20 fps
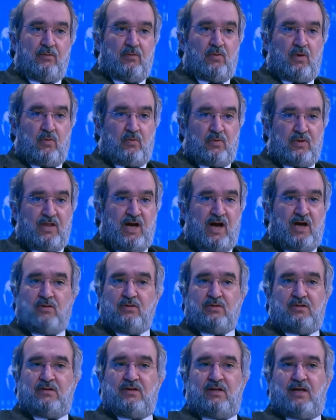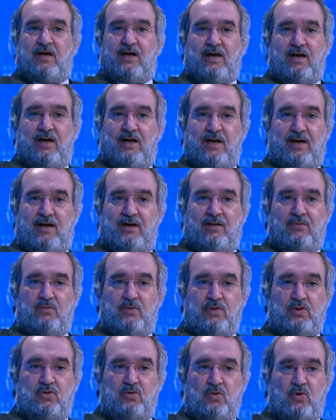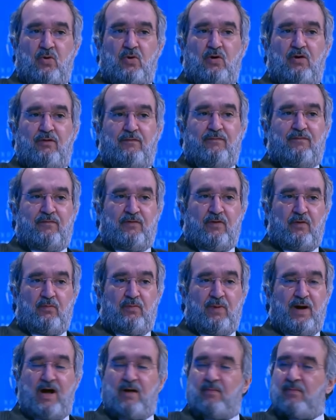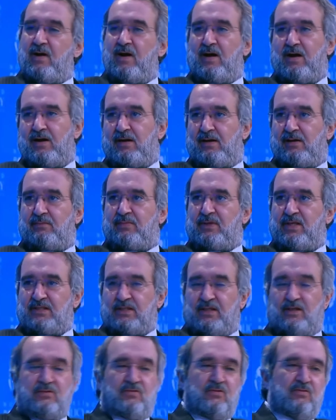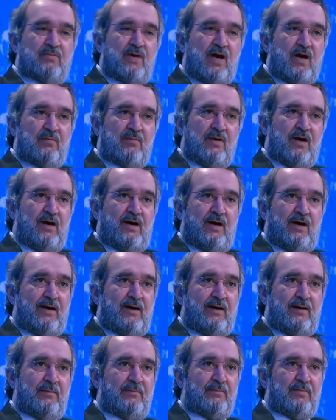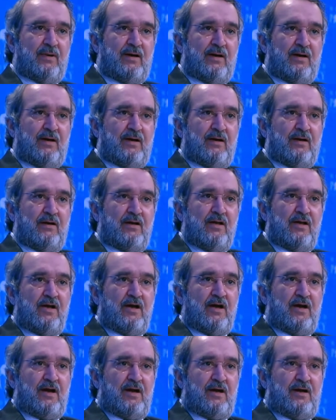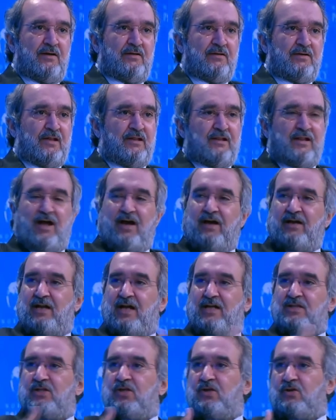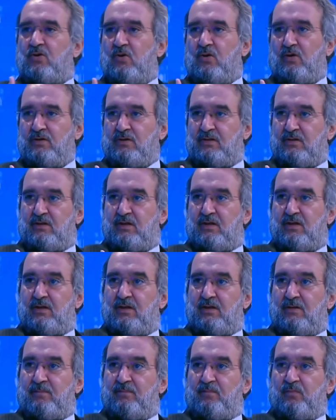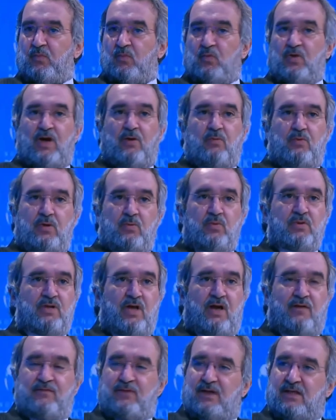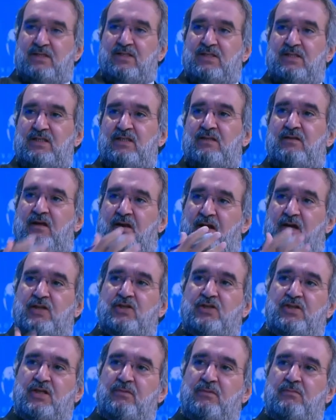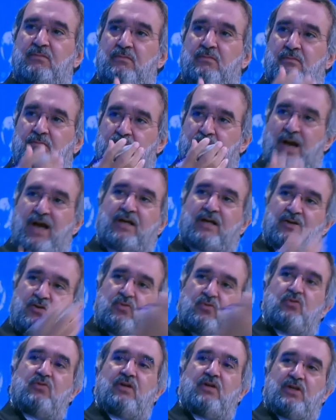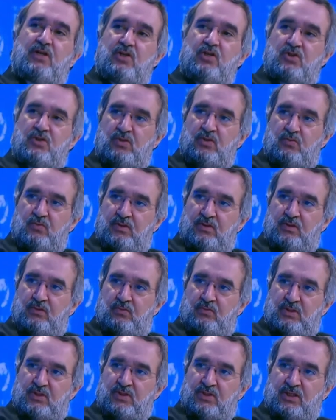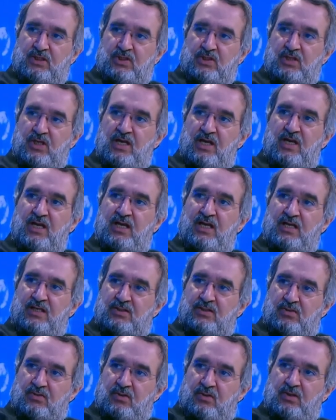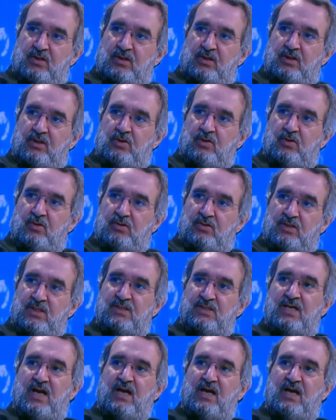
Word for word: without uh, uh withdrawal of Obama, President Obama, uh, uh, uh, red line as he called it, we, we would have not seen the Russian back into the region with, with such a strong you know, desire